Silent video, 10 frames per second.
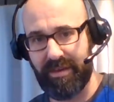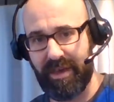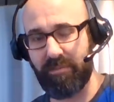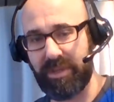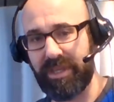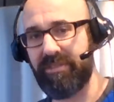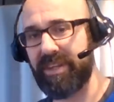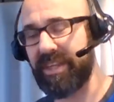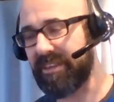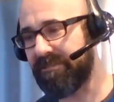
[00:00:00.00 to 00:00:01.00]
and believing
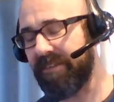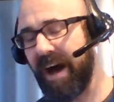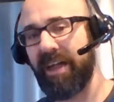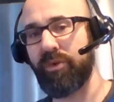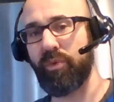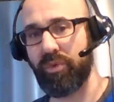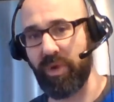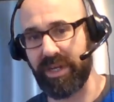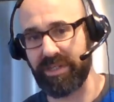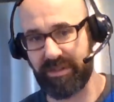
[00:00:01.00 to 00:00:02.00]
that the Father would
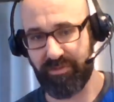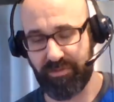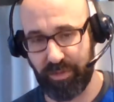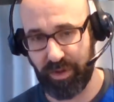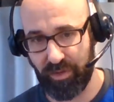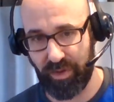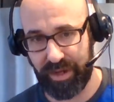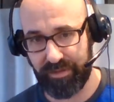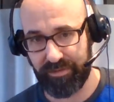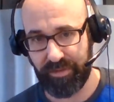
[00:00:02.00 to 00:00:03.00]
raise Him from the
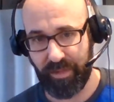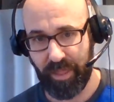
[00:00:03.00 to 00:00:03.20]
grave.